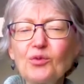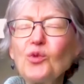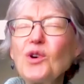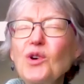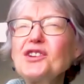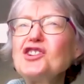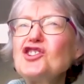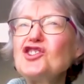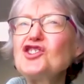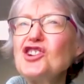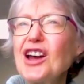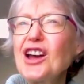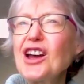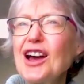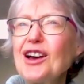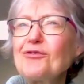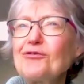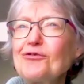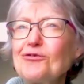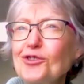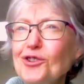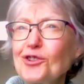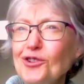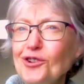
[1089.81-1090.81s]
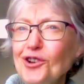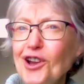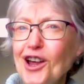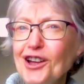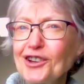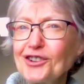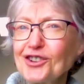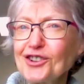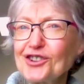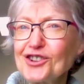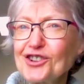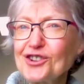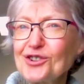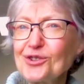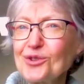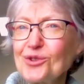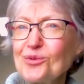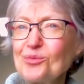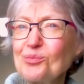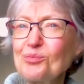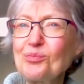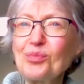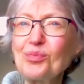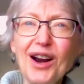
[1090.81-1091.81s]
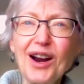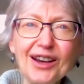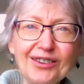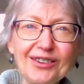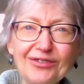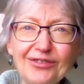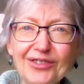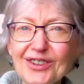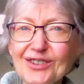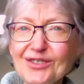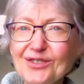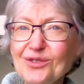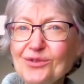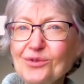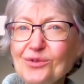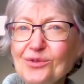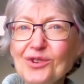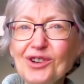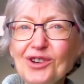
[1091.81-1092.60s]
What did you have for lunch or breakfast?